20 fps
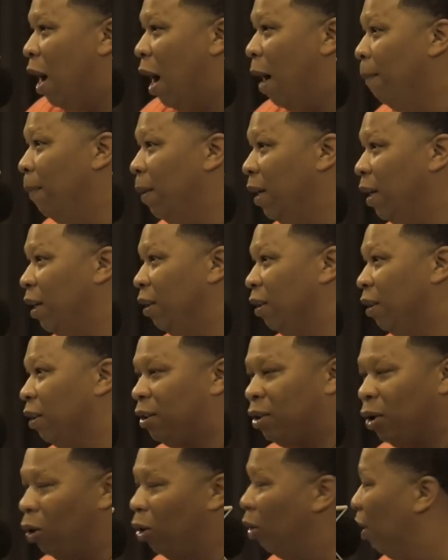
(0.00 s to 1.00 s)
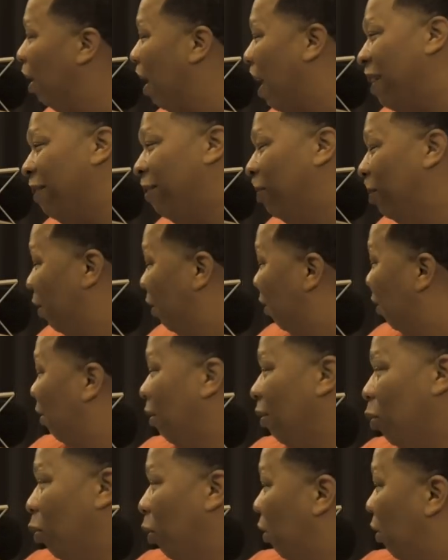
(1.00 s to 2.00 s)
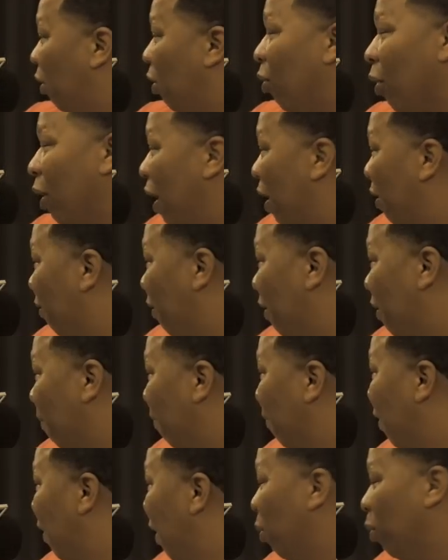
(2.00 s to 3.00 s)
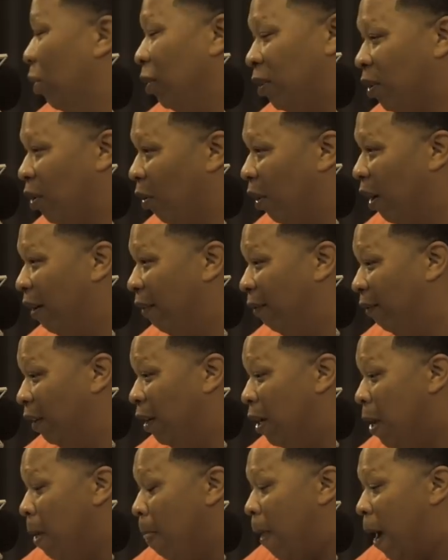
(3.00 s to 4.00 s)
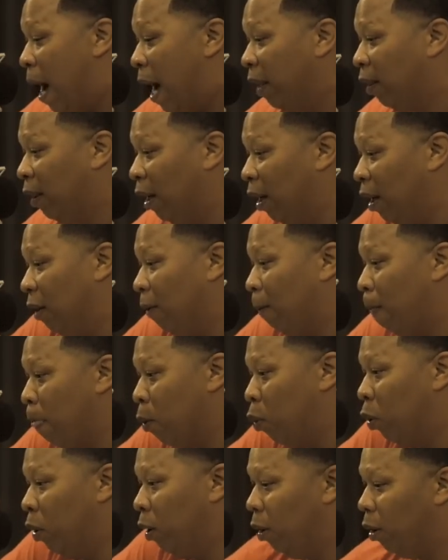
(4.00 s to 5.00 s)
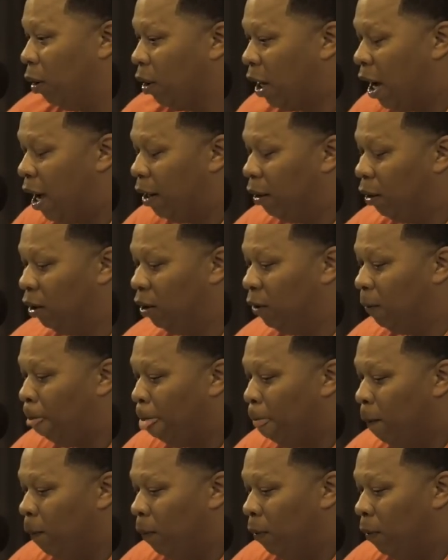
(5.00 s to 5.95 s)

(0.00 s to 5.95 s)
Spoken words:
I mean, the tour life was gravy. It was gravy. I think with kind of